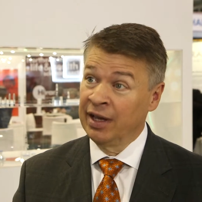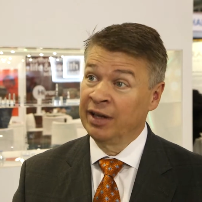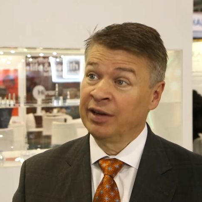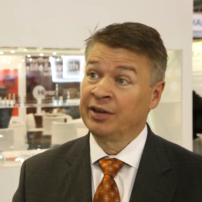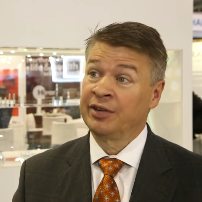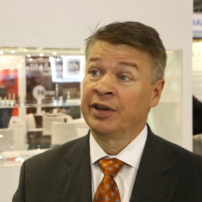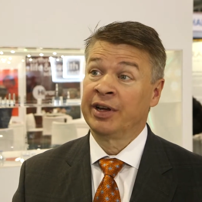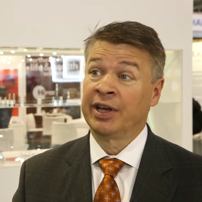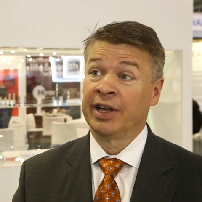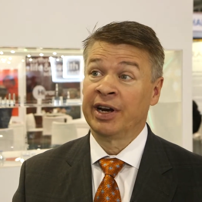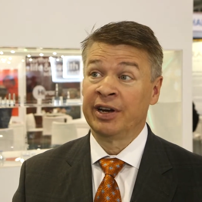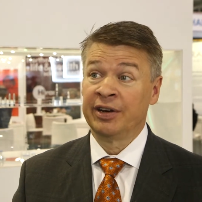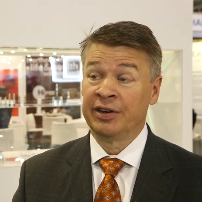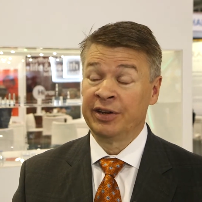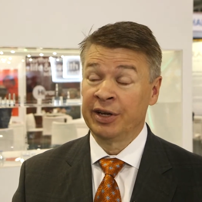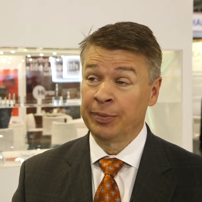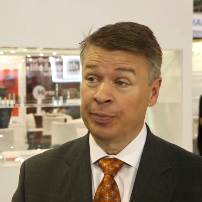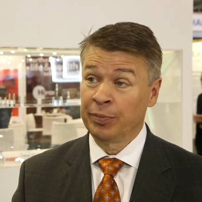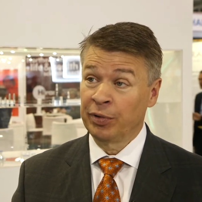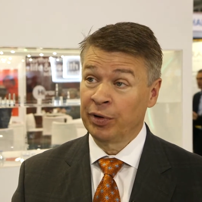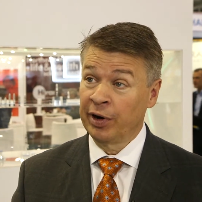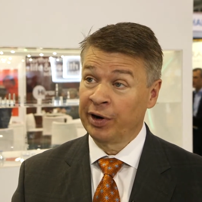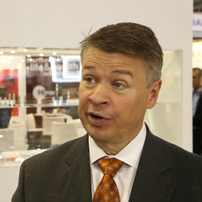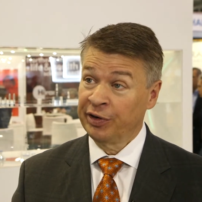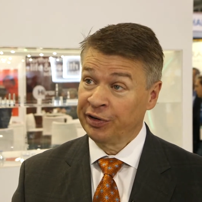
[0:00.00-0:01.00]
to get a
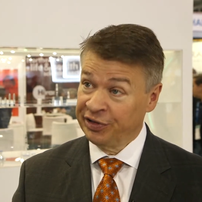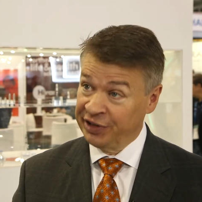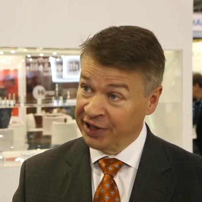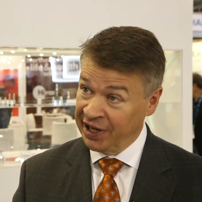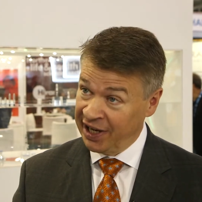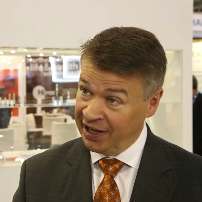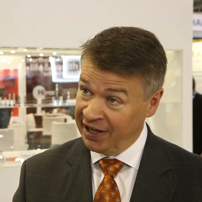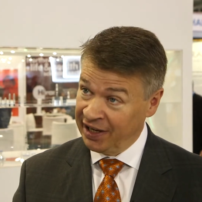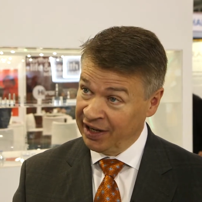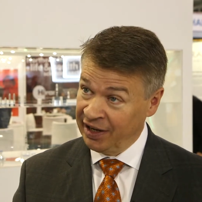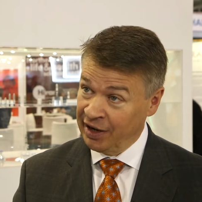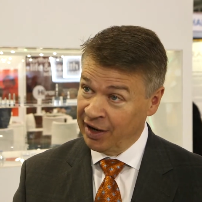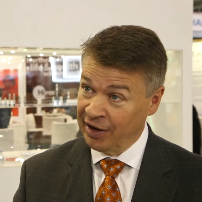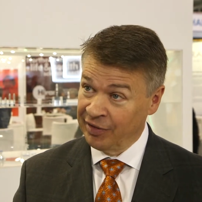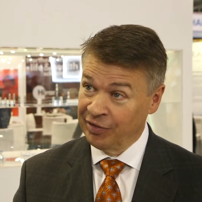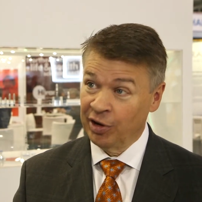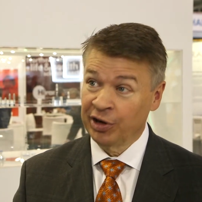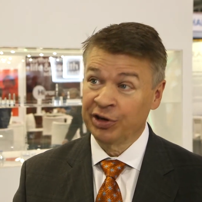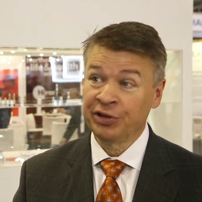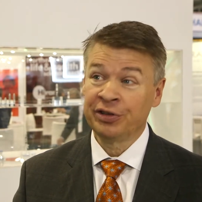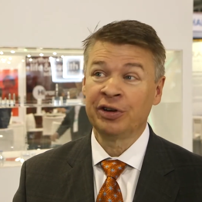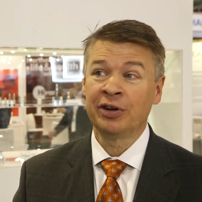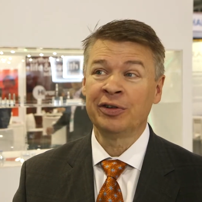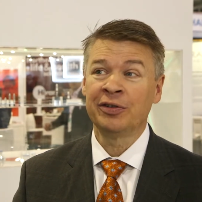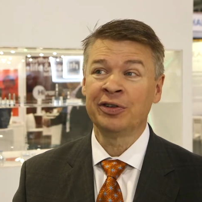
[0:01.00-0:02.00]
deeper understanding of
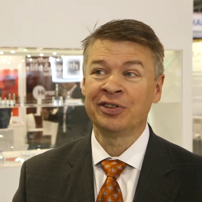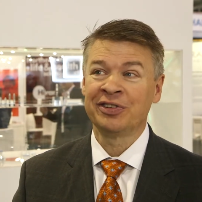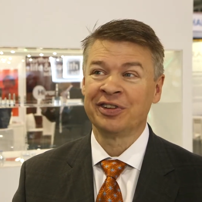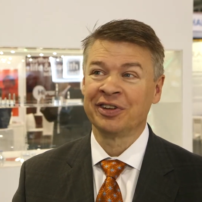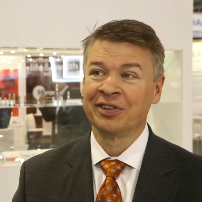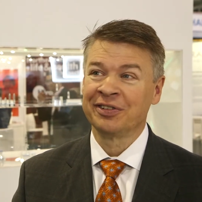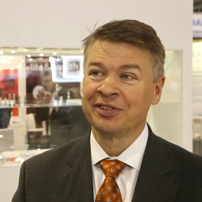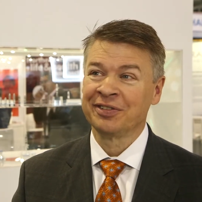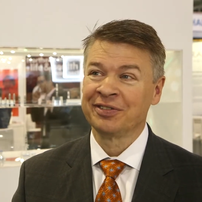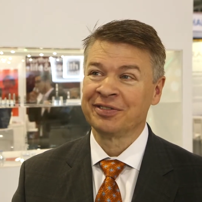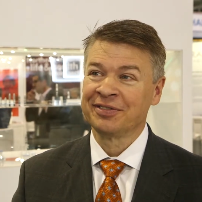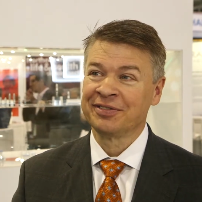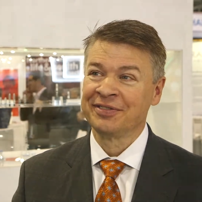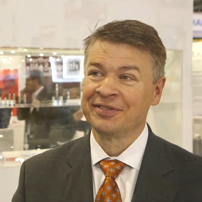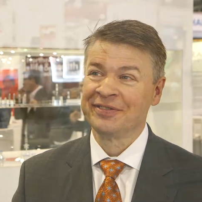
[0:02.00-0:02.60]
our services.